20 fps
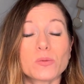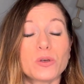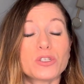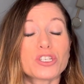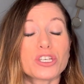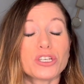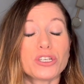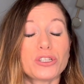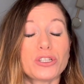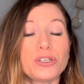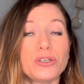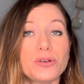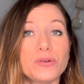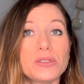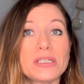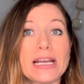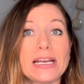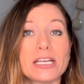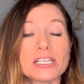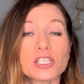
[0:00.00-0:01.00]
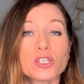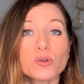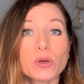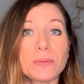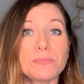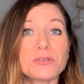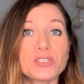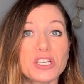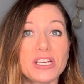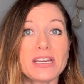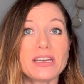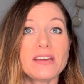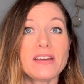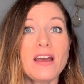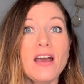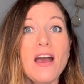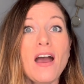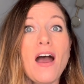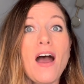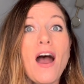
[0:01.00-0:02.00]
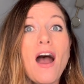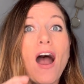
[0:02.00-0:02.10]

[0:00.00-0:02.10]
which includes a description